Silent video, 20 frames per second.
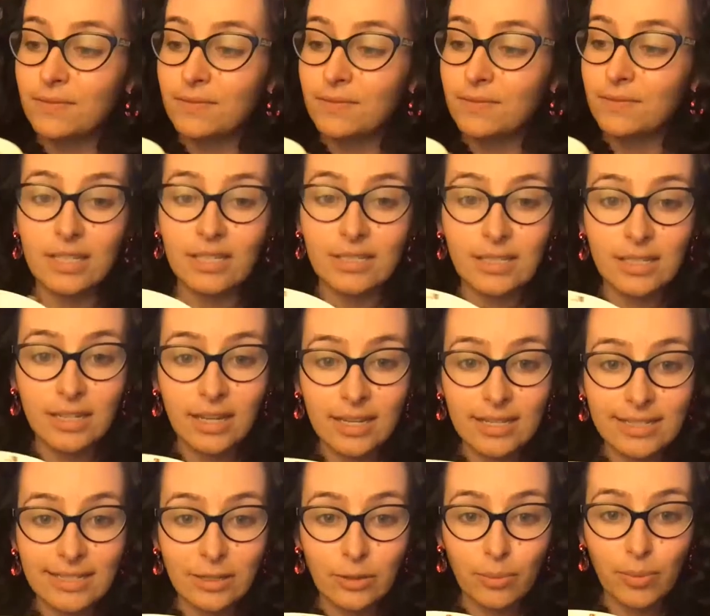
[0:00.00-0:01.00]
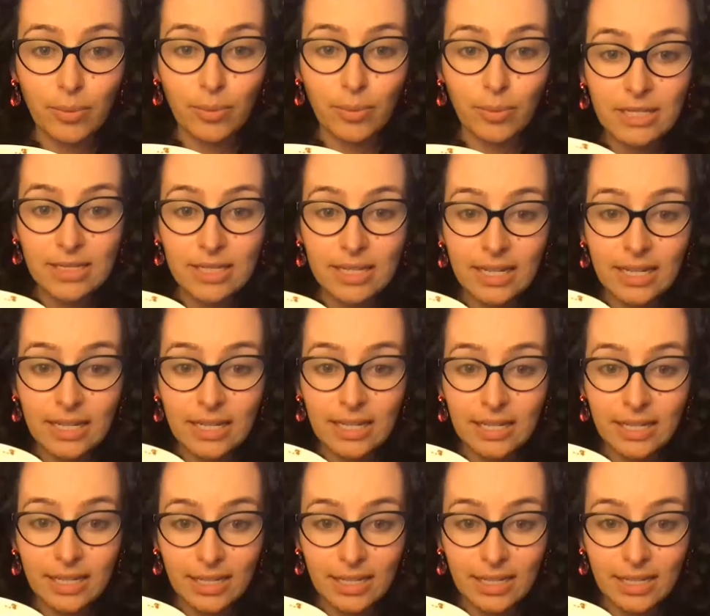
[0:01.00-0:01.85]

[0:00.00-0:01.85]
There's a nice little puppy sitting here.